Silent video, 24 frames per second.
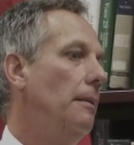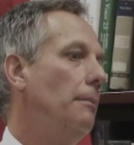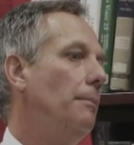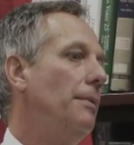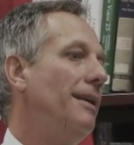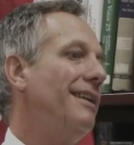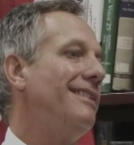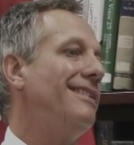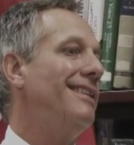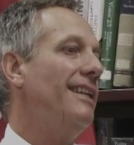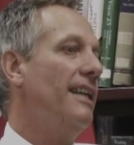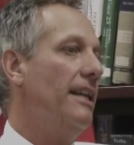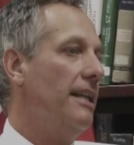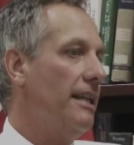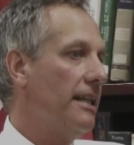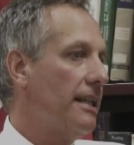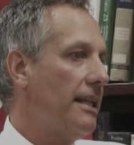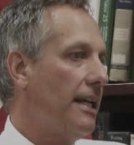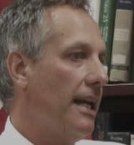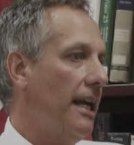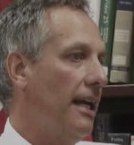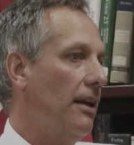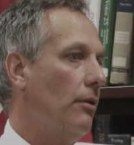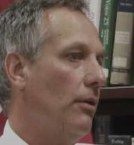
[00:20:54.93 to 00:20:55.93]
But as an
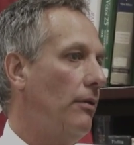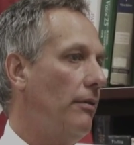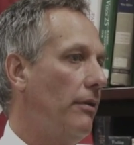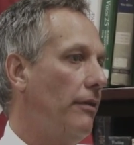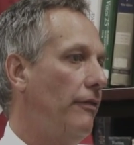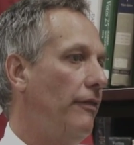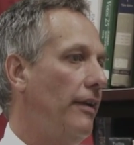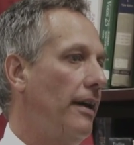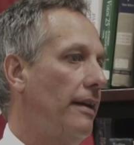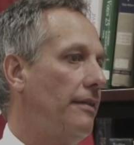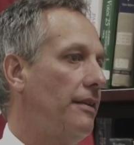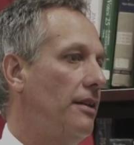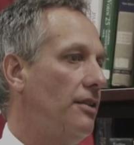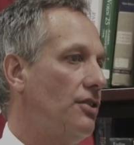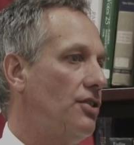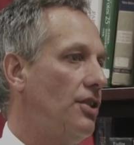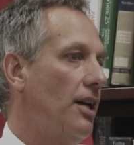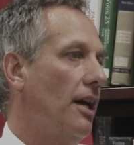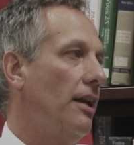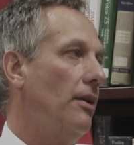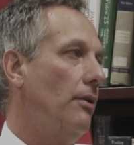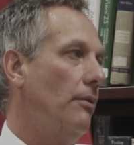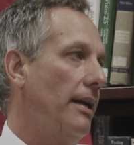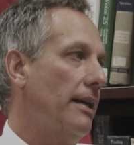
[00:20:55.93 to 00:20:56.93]
indicator of the fact that
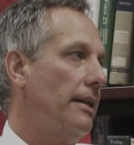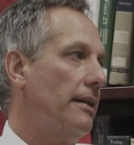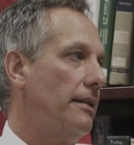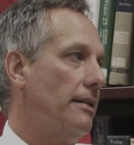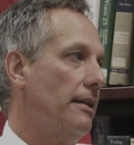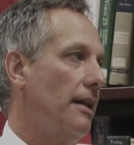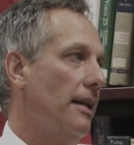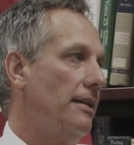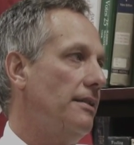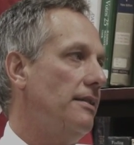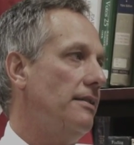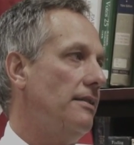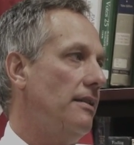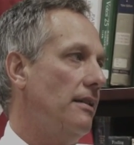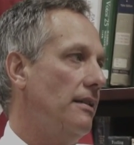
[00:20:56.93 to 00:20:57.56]
China recognizes